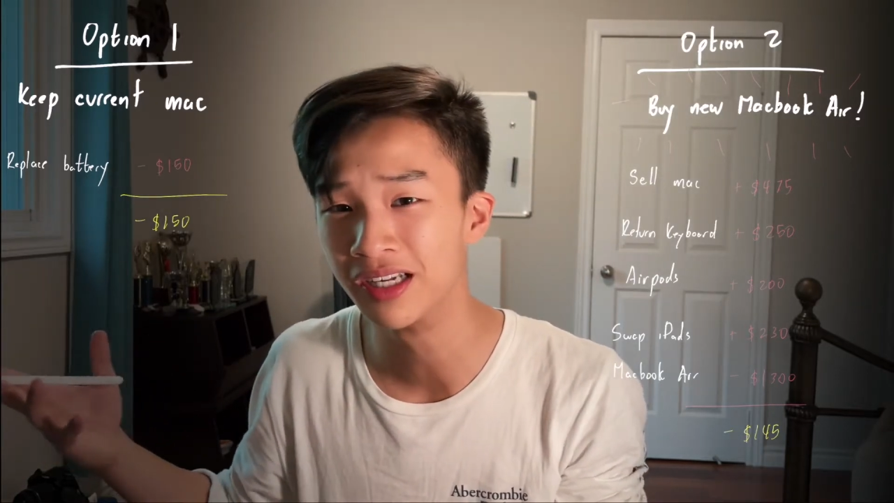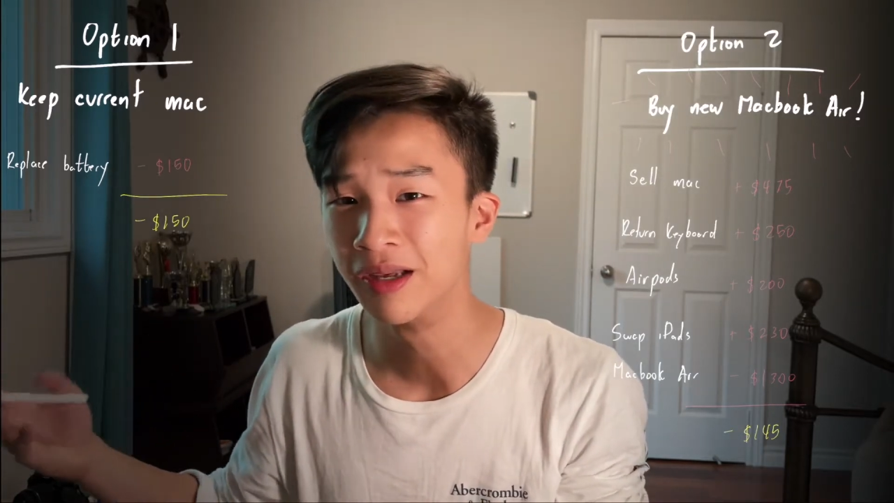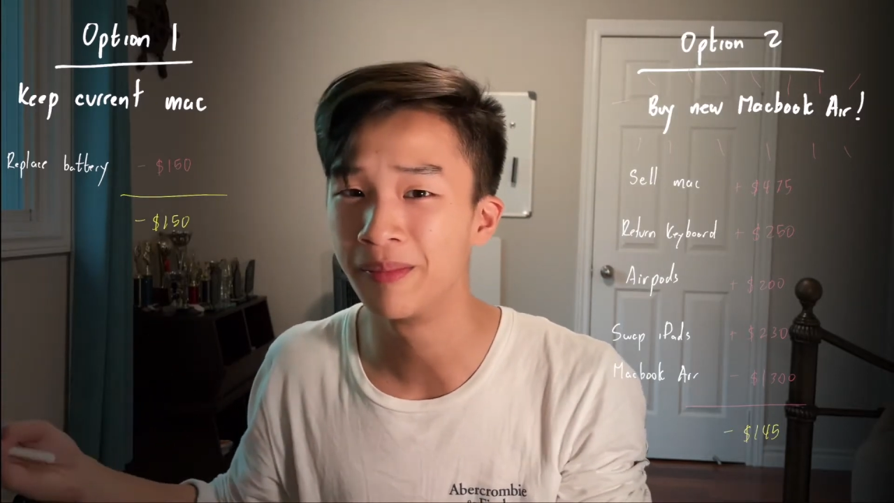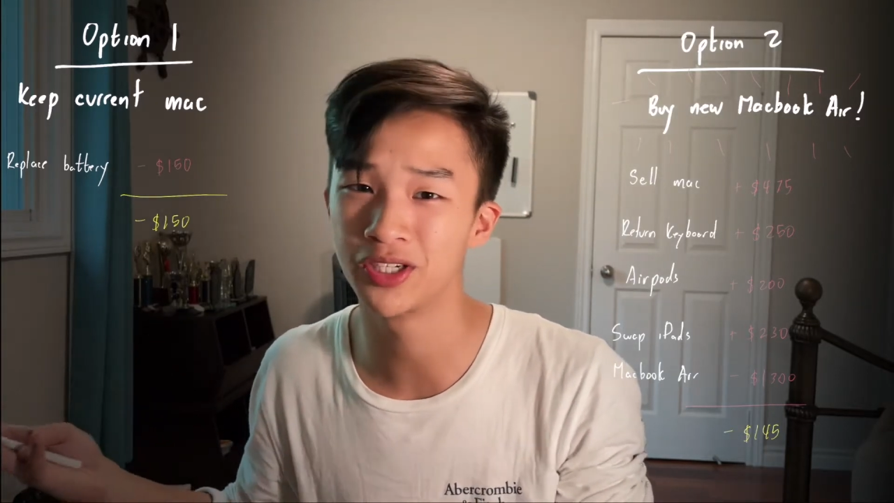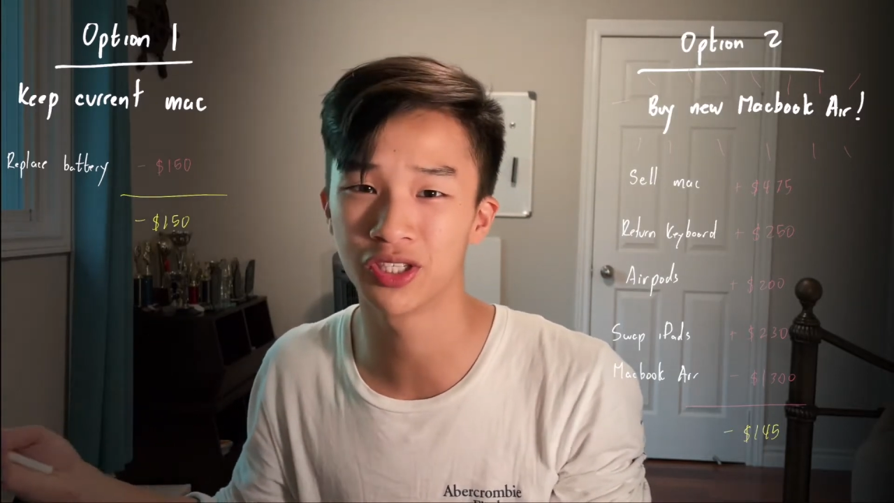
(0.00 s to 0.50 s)

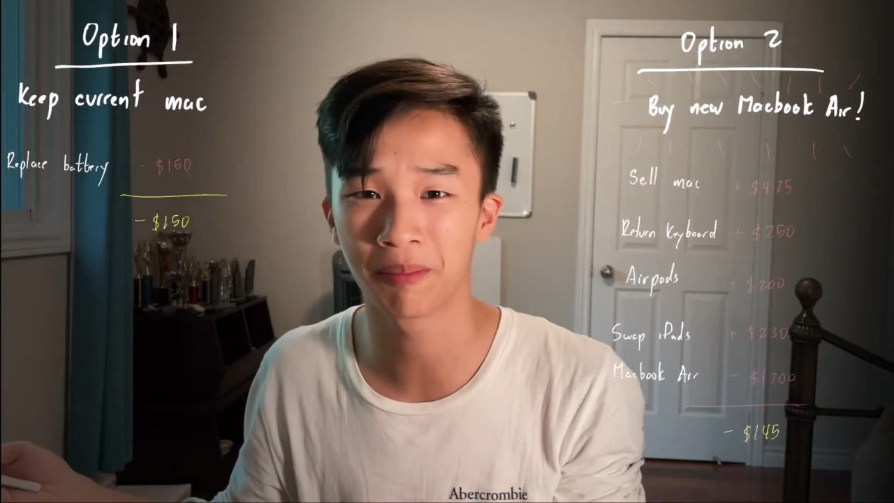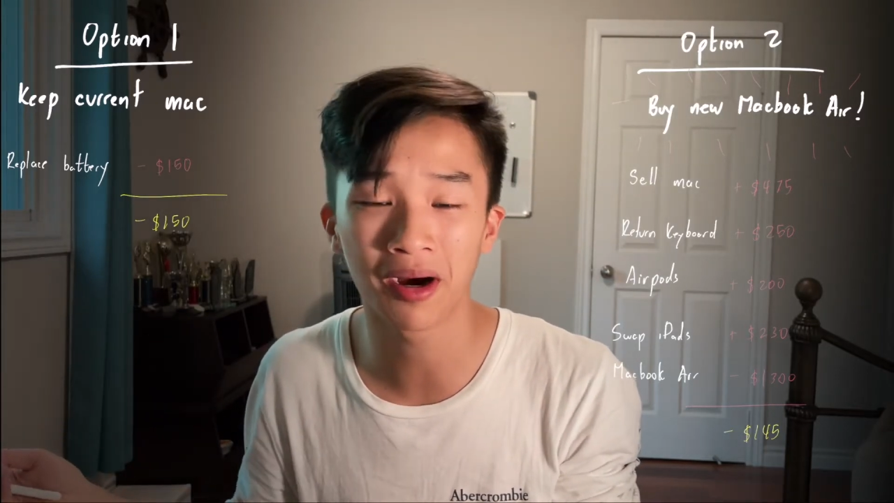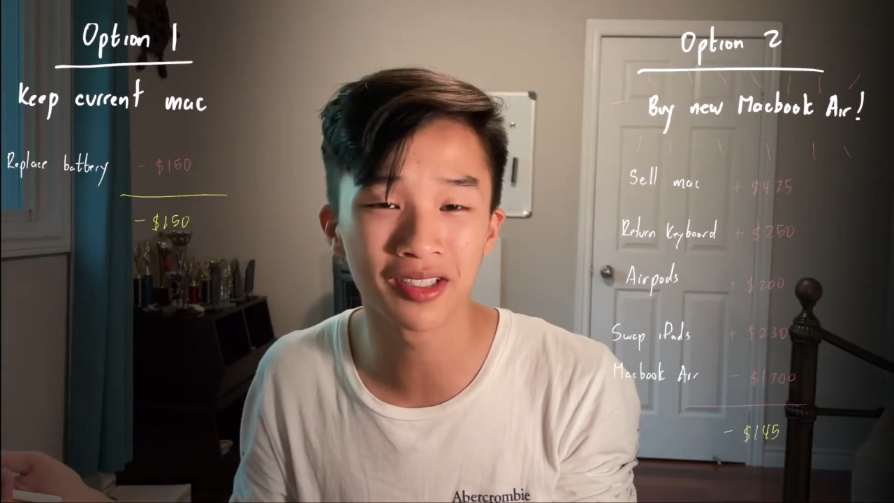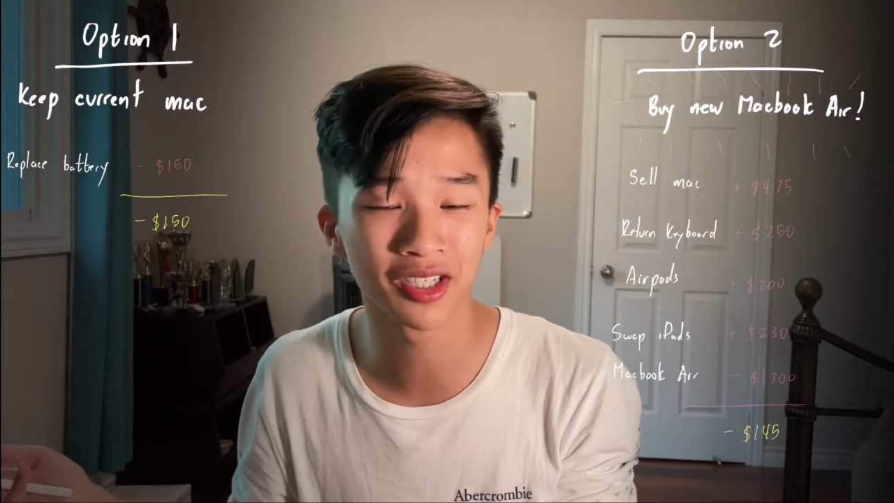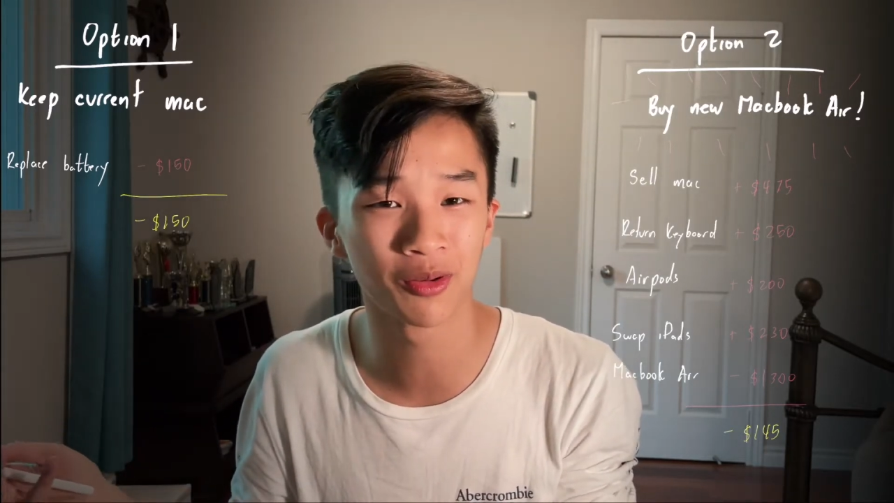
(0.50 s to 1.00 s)
make sure the
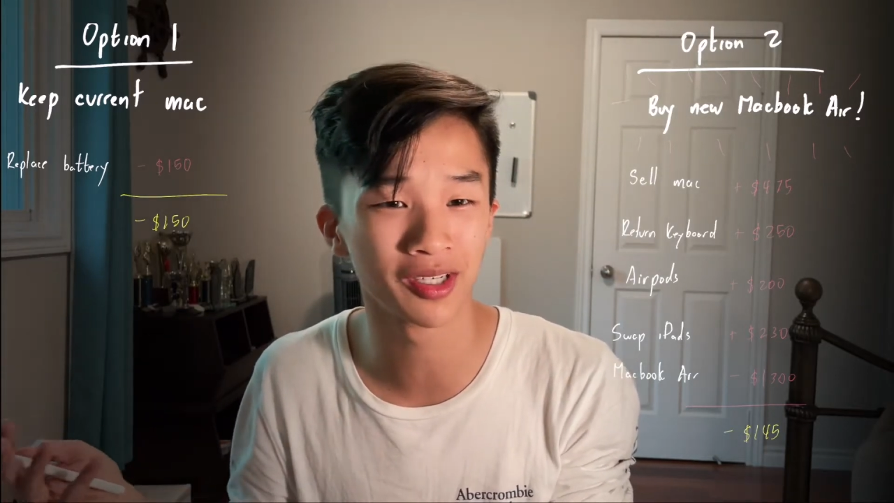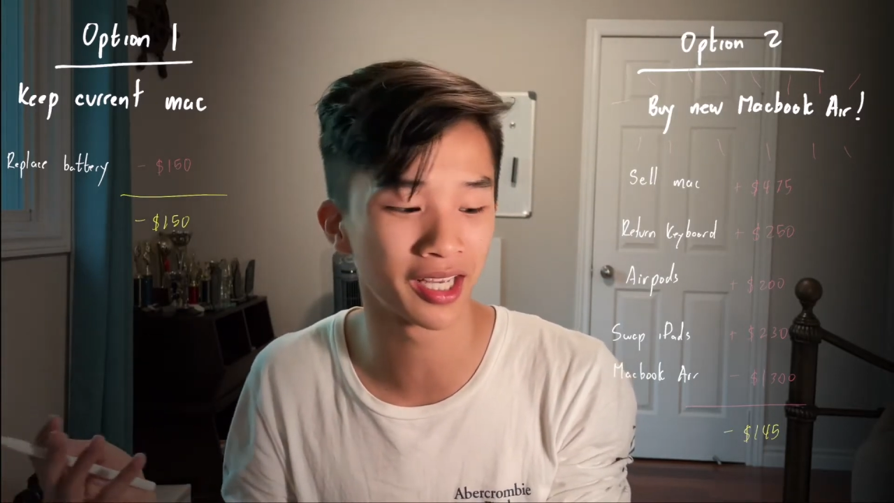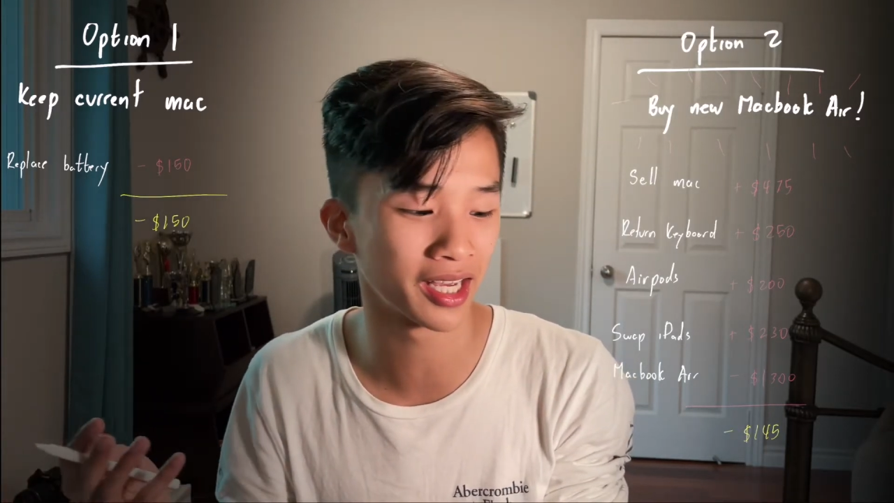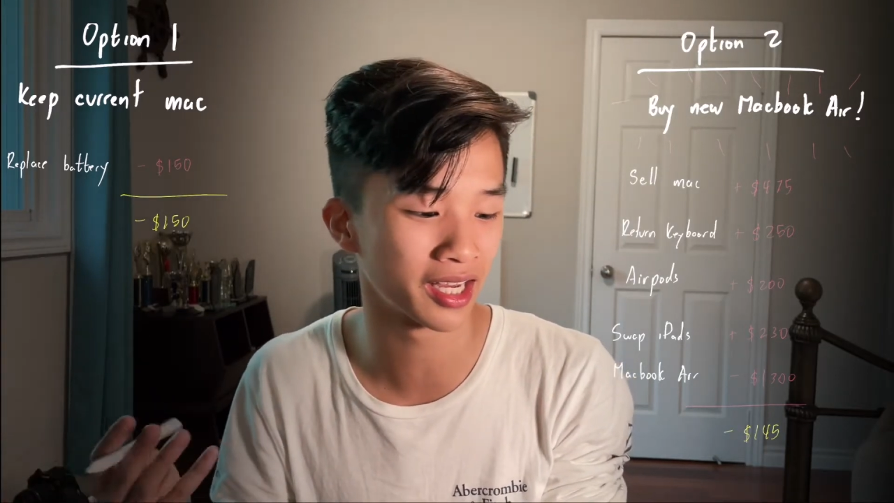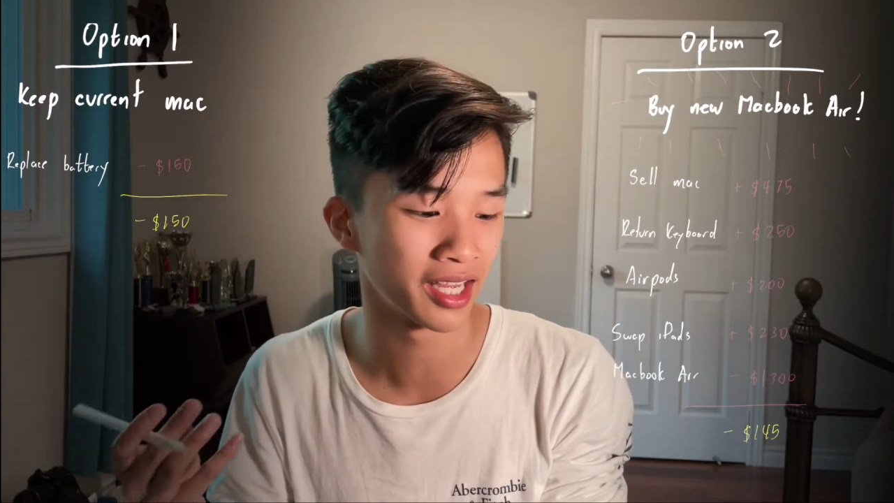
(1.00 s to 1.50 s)
parts are
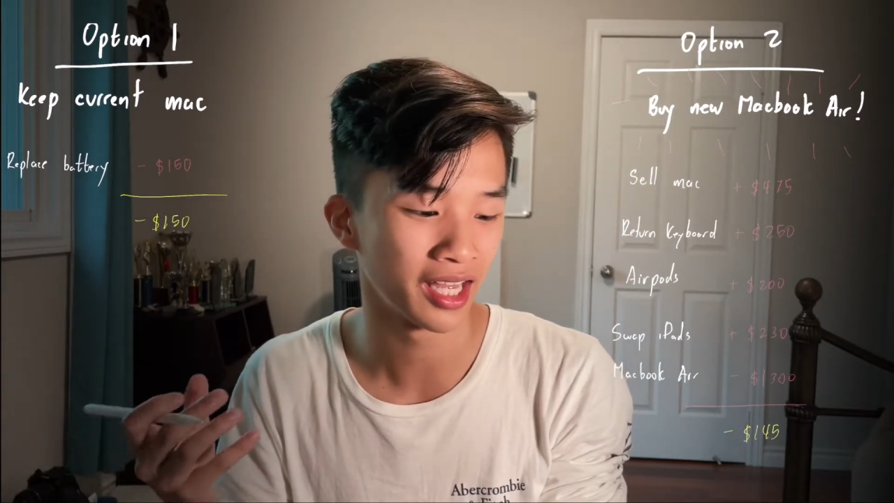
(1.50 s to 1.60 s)
working,